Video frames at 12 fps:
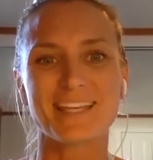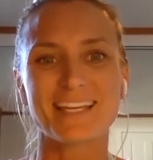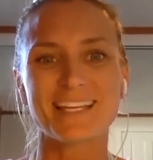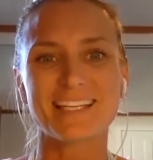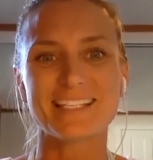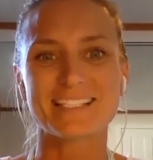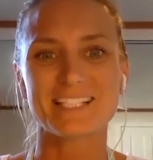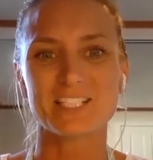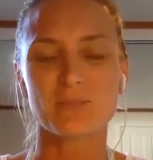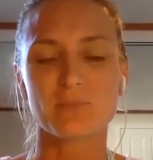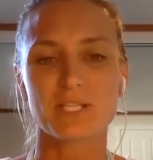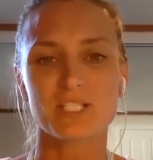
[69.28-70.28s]
It is
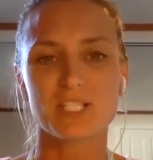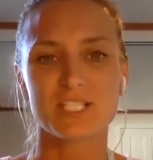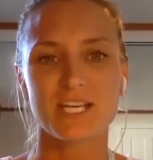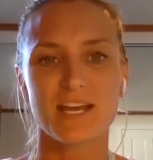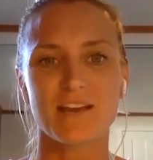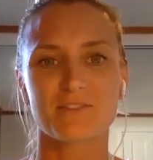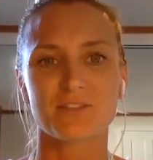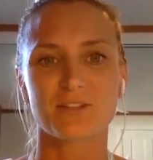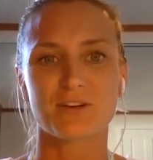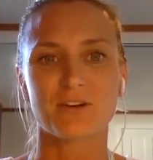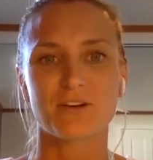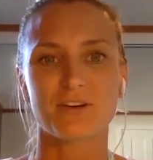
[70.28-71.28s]
such a pleasure to have
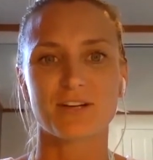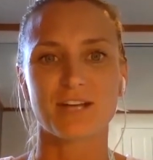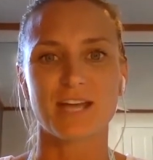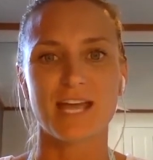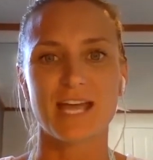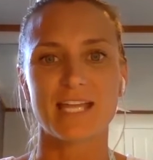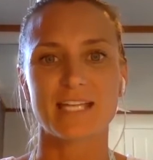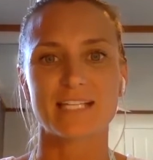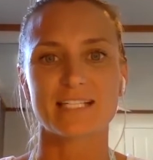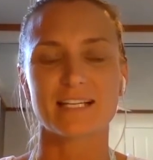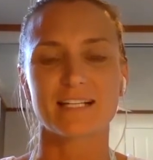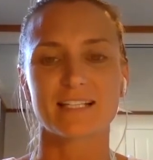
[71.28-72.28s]
you on,
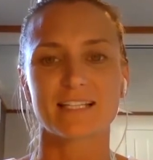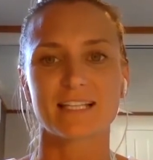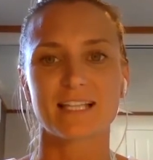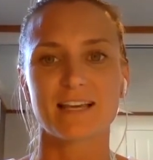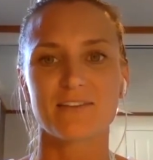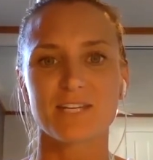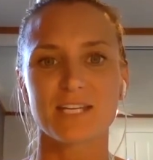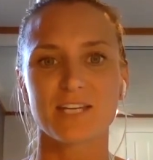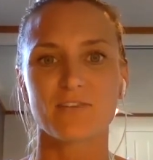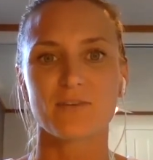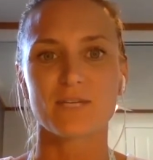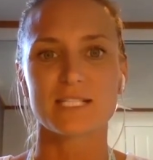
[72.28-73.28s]
and I'd love
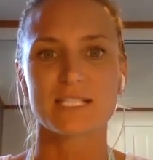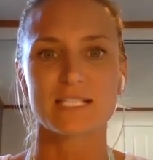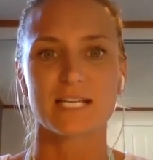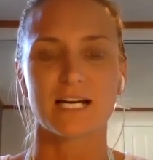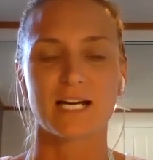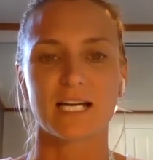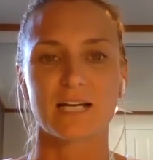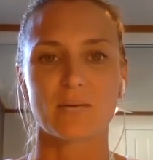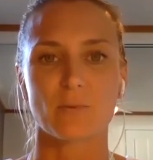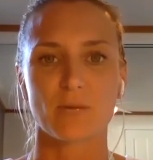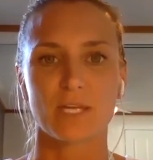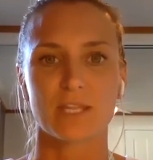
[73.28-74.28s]
it if we start
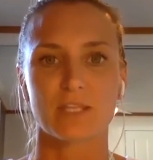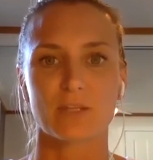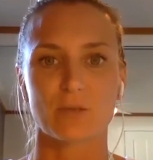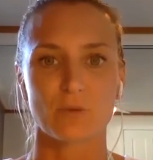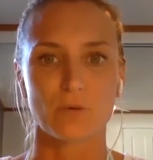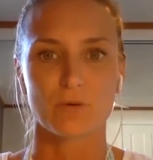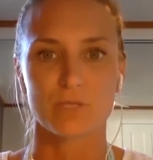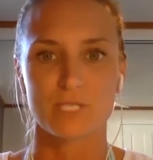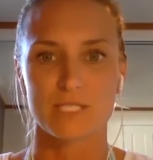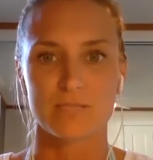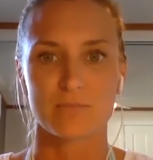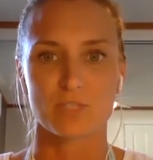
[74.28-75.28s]
with your
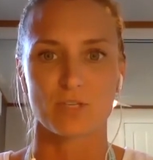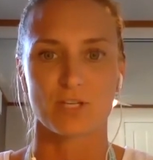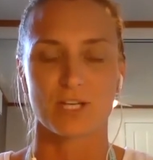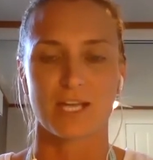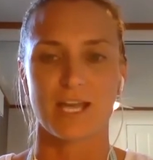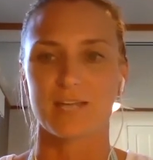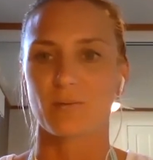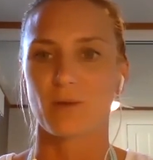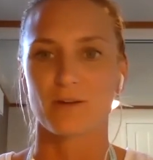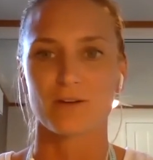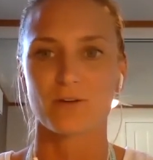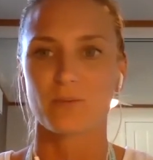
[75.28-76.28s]
autism journey and
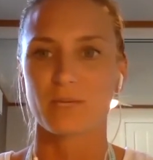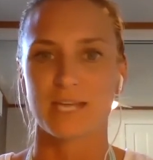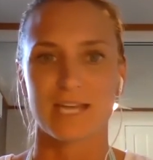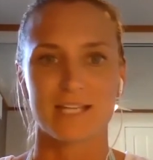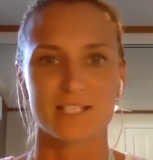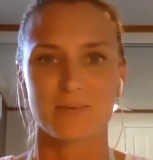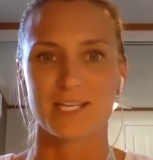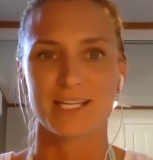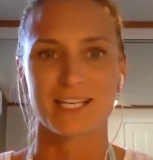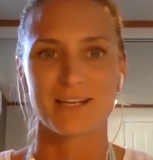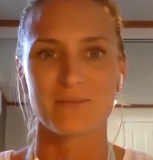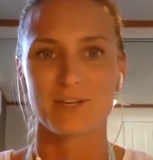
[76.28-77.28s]
where it all began so we
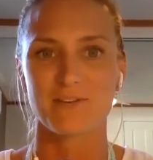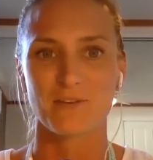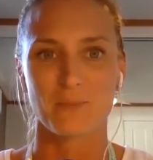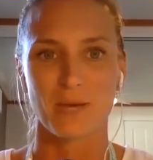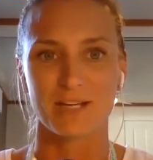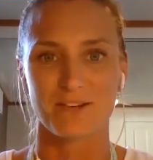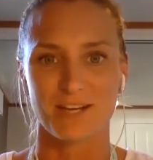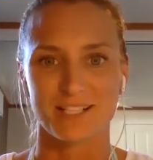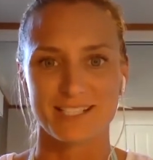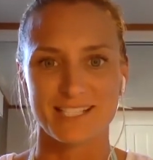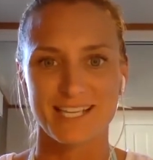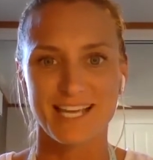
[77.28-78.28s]
can get a bit of a
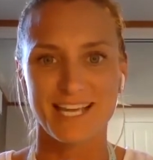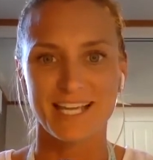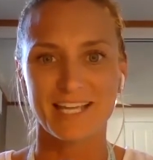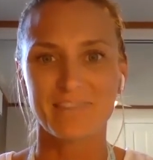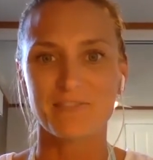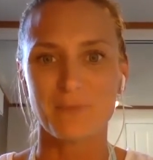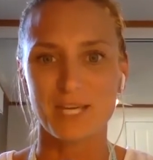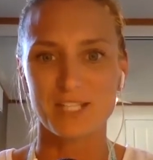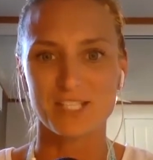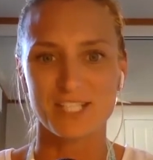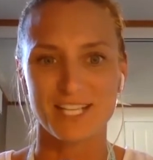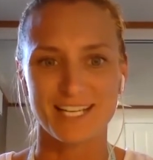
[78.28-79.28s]
background
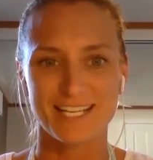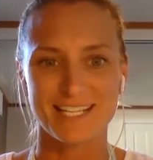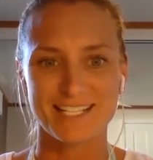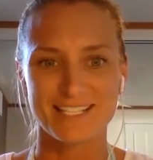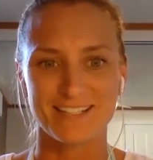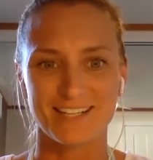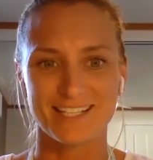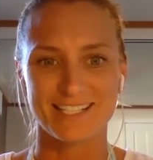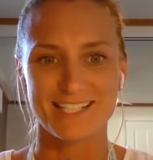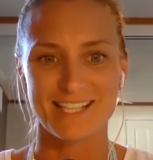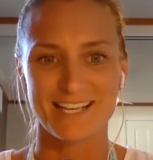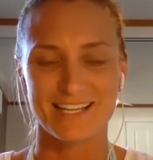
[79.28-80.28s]
information and insight
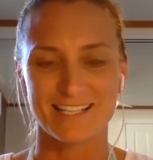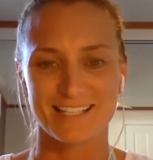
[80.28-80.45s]
into that.